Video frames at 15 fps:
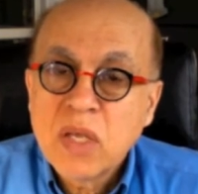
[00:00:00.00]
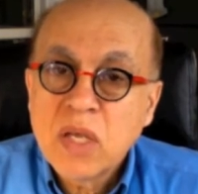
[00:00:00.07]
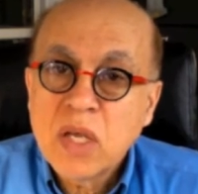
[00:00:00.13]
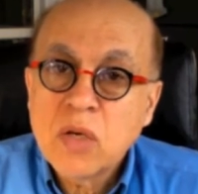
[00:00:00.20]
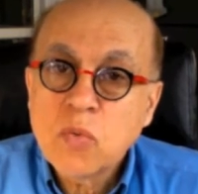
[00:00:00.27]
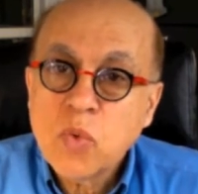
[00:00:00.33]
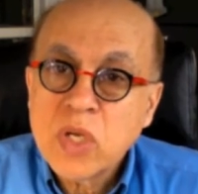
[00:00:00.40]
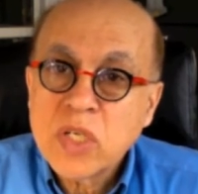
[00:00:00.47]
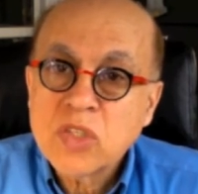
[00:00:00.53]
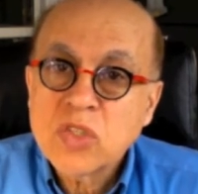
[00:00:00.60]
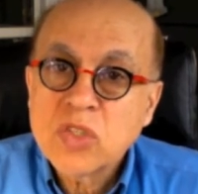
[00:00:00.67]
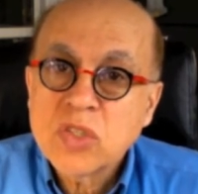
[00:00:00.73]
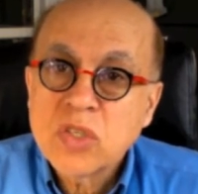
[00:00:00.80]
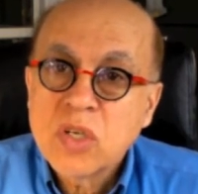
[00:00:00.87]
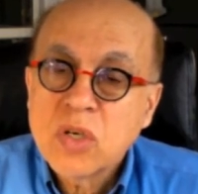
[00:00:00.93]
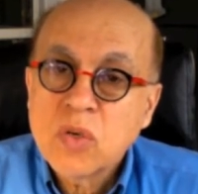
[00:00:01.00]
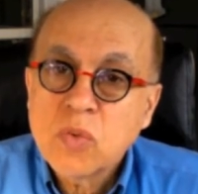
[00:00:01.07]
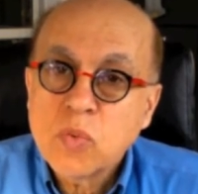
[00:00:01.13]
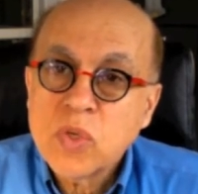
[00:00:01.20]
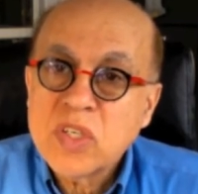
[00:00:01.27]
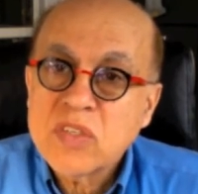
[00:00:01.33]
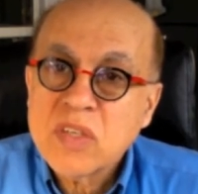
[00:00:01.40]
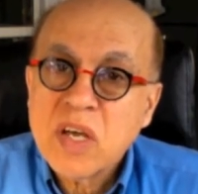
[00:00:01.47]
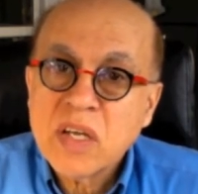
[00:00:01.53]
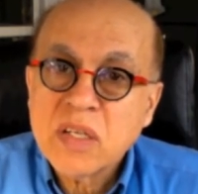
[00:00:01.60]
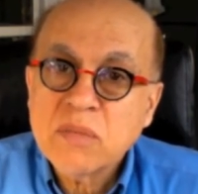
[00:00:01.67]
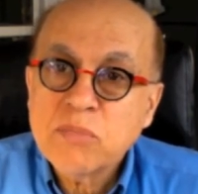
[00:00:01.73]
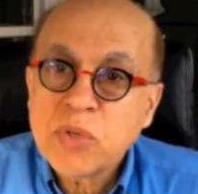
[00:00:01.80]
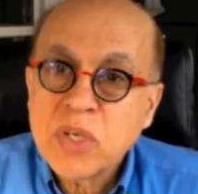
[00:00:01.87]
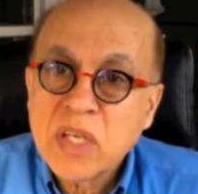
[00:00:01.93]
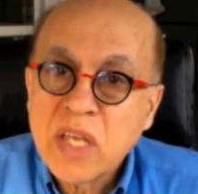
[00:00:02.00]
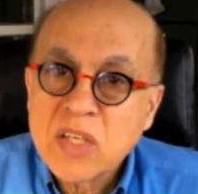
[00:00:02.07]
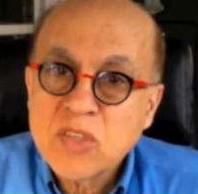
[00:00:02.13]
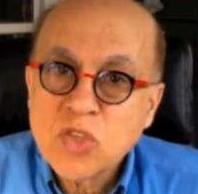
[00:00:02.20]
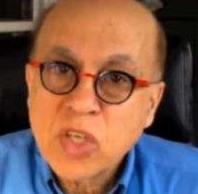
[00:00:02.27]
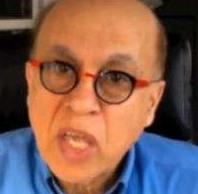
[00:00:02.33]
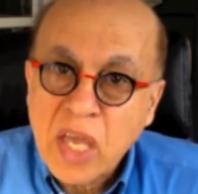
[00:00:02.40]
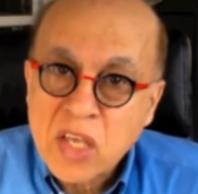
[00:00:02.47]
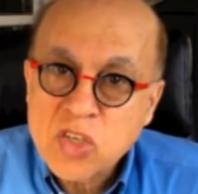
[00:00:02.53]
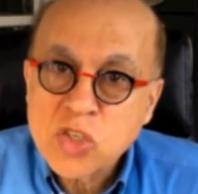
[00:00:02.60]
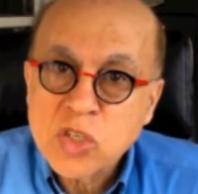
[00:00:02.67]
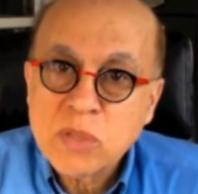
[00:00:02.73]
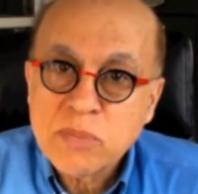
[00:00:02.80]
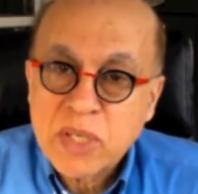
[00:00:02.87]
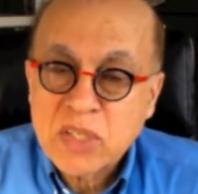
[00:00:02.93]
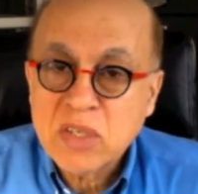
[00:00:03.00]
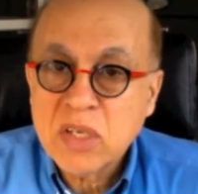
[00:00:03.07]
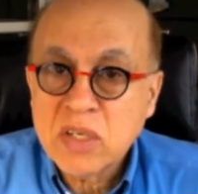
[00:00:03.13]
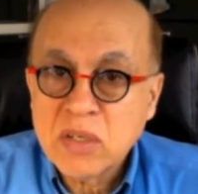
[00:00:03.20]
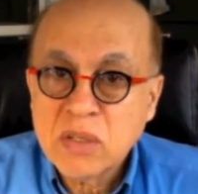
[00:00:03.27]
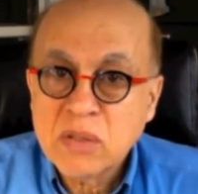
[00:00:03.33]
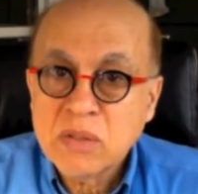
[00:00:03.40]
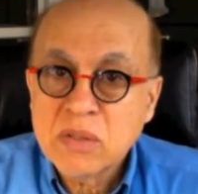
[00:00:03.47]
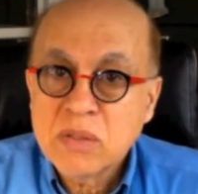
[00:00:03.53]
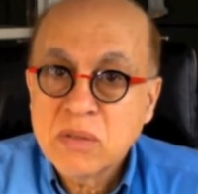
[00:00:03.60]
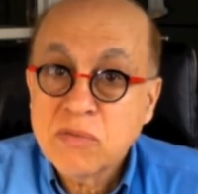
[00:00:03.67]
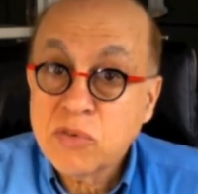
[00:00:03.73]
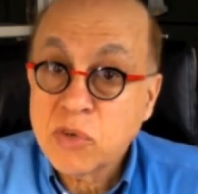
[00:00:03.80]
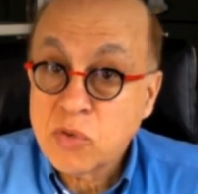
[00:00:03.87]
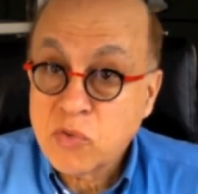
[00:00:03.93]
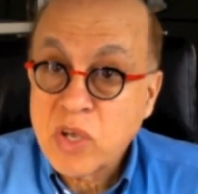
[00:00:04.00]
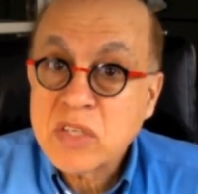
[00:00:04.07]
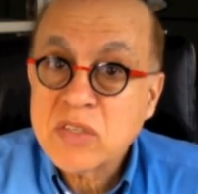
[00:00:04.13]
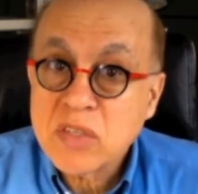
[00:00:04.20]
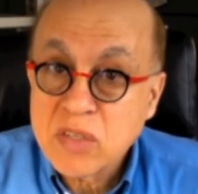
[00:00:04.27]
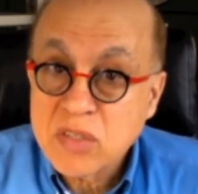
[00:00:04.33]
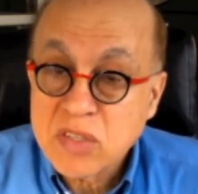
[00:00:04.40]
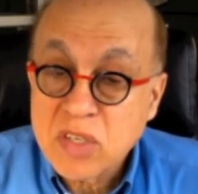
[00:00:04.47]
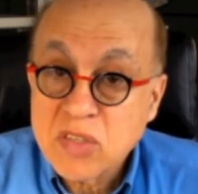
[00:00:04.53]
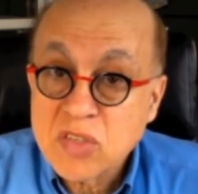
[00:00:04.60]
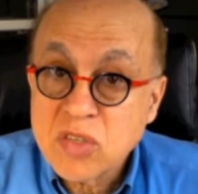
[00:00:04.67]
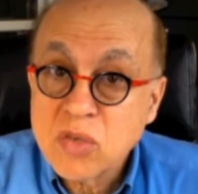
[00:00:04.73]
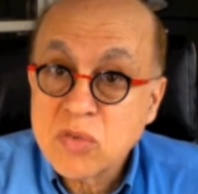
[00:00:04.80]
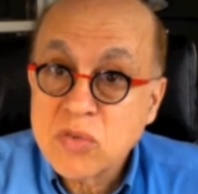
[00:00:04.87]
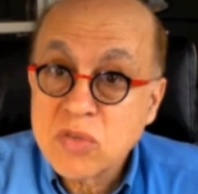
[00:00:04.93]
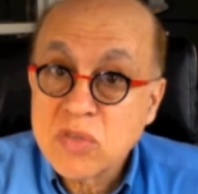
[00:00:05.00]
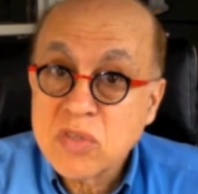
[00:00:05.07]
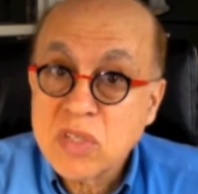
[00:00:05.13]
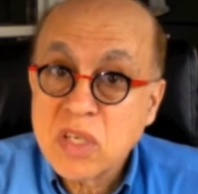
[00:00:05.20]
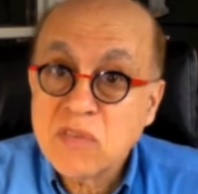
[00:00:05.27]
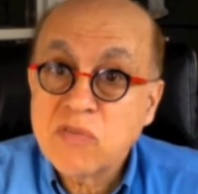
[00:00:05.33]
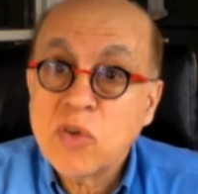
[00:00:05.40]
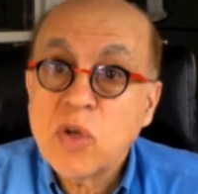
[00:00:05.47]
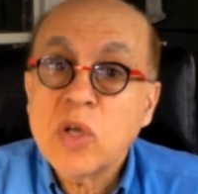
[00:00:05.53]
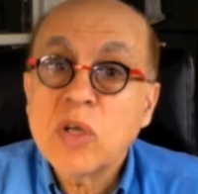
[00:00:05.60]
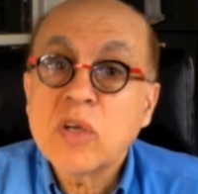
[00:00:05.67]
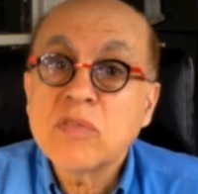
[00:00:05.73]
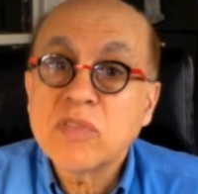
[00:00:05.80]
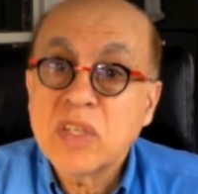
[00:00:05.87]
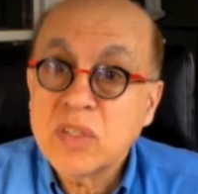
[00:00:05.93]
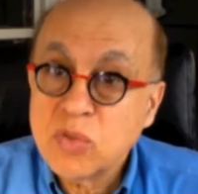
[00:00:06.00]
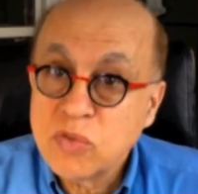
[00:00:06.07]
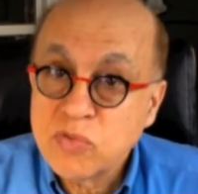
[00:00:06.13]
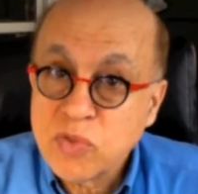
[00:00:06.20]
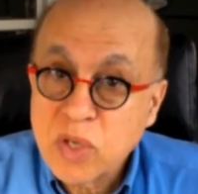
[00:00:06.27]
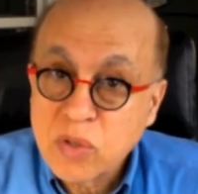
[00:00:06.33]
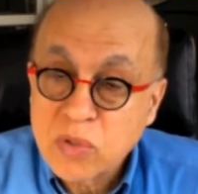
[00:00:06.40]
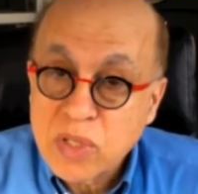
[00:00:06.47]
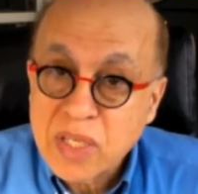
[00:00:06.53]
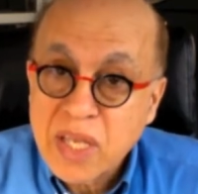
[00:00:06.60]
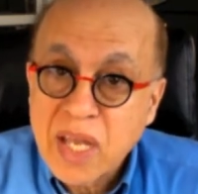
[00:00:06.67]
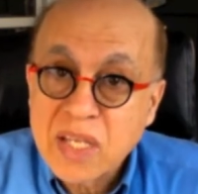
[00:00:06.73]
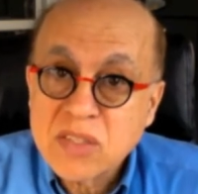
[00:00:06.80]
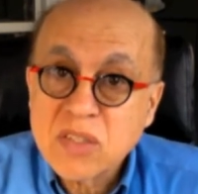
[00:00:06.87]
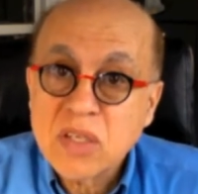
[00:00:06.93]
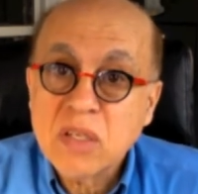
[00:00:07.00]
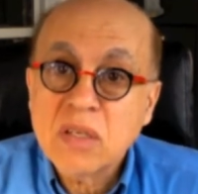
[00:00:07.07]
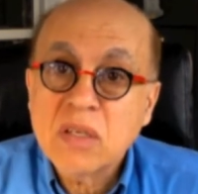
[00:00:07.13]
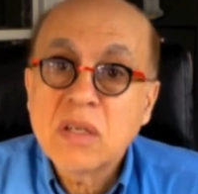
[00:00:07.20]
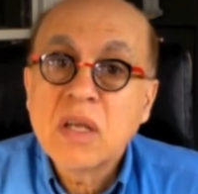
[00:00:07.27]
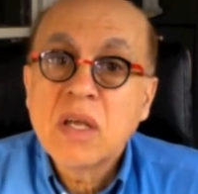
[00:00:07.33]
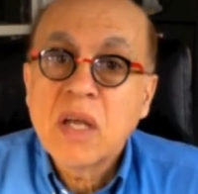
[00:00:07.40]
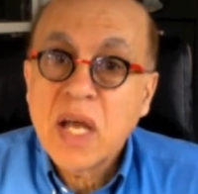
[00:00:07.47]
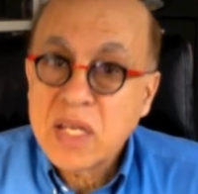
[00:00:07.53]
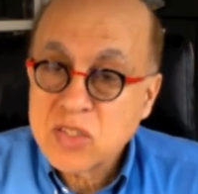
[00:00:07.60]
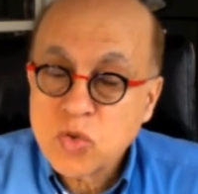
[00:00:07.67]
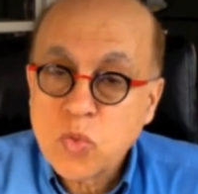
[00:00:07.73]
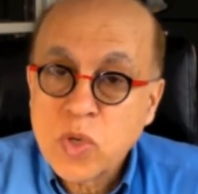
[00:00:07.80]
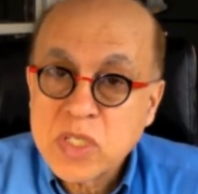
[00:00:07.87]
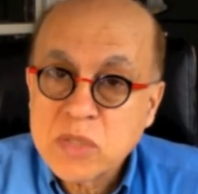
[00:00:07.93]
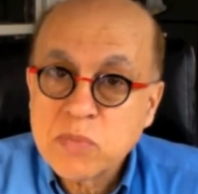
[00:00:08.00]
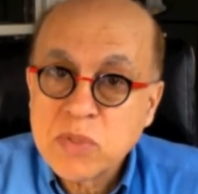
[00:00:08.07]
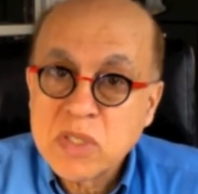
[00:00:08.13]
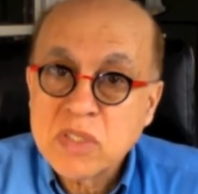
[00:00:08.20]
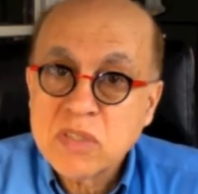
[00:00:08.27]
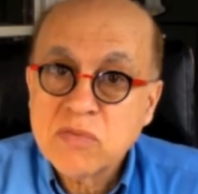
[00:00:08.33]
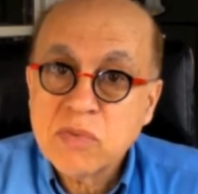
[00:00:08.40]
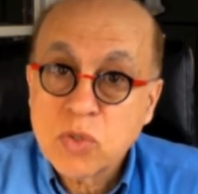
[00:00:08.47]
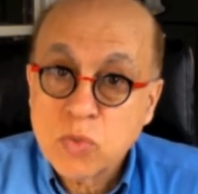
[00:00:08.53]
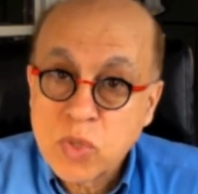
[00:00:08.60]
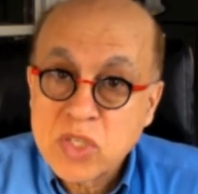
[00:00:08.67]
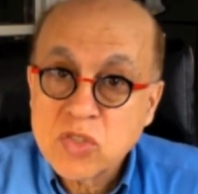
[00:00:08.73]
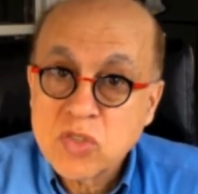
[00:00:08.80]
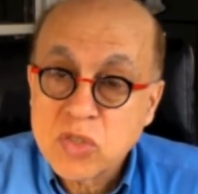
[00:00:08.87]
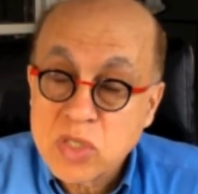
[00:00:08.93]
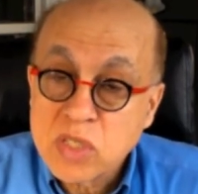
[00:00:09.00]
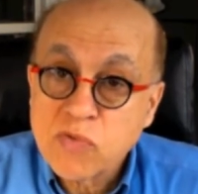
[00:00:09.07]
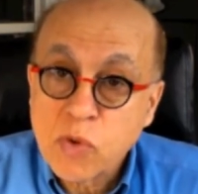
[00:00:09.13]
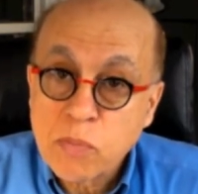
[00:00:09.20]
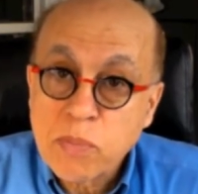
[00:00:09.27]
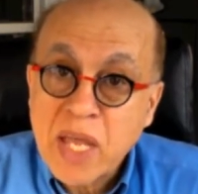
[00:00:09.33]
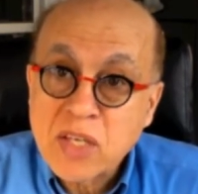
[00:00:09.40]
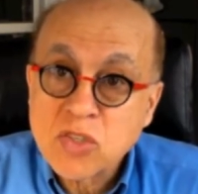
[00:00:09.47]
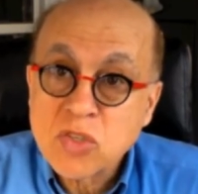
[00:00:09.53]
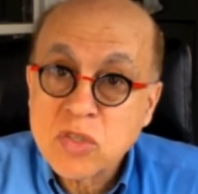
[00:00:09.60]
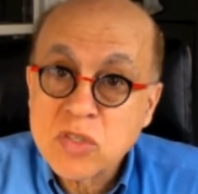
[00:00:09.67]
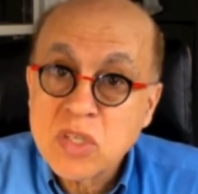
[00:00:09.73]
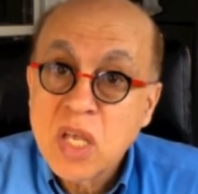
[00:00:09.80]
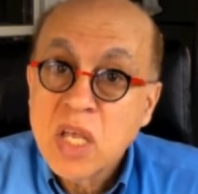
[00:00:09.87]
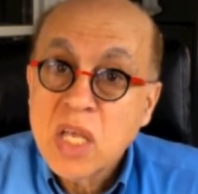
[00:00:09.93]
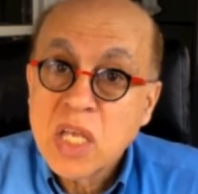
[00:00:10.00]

in which we started putting educational material for residents and students, evolved into frequently asked questions for patients,